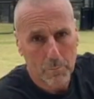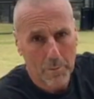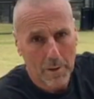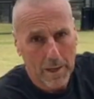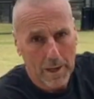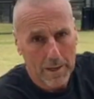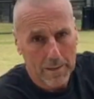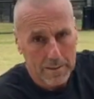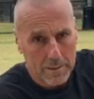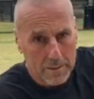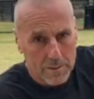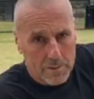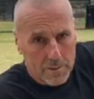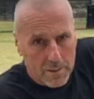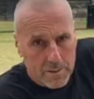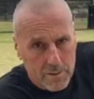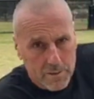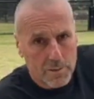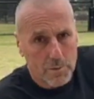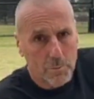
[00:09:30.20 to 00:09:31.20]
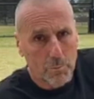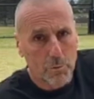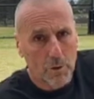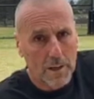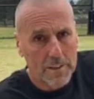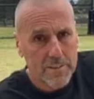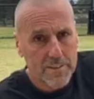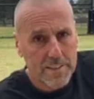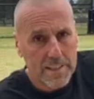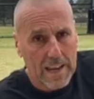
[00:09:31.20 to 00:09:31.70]
part is to
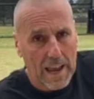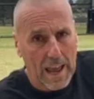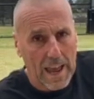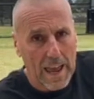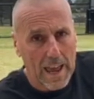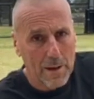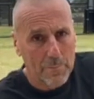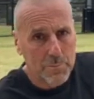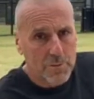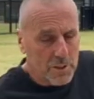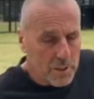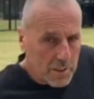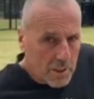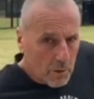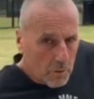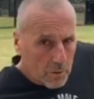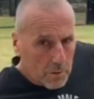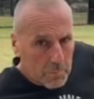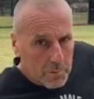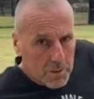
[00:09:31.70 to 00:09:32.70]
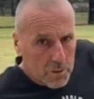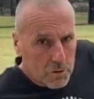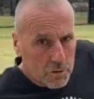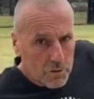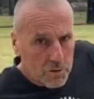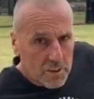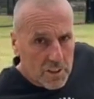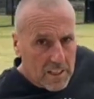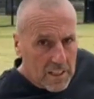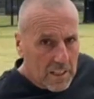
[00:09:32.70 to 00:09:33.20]
brace the abs. You don't want to be
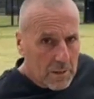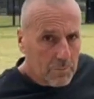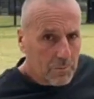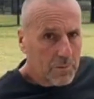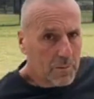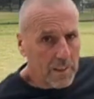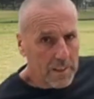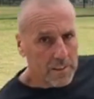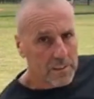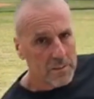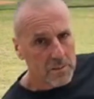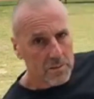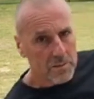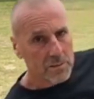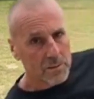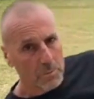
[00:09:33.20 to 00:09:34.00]
using your hip flexors to